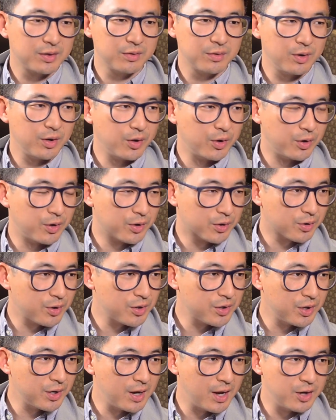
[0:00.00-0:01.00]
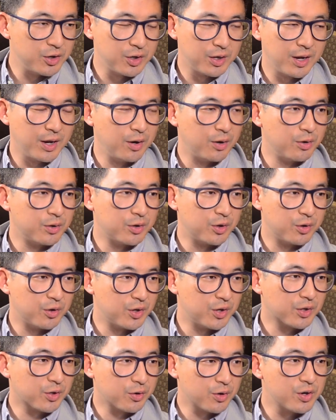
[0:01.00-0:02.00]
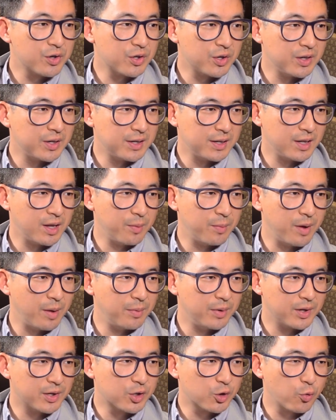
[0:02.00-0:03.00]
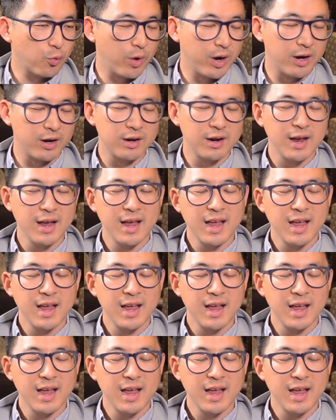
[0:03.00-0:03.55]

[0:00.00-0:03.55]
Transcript: either as Christian educators or just Christians in the public square,